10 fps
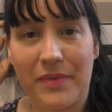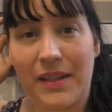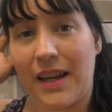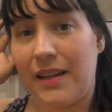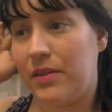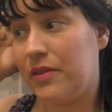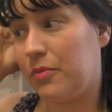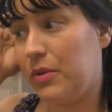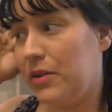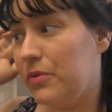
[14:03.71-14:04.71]
yeah,
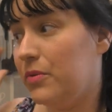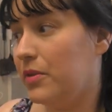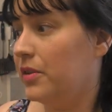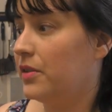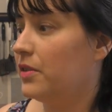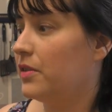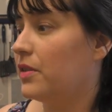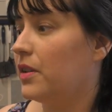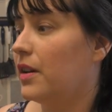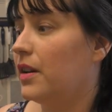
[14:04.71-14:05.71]
this will,
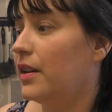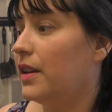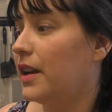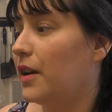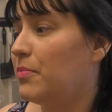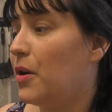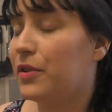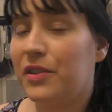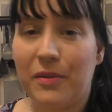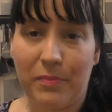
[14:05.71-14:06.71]
you know,
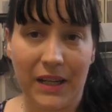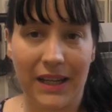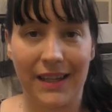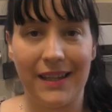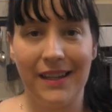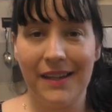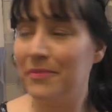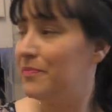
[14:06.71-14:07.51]
possibly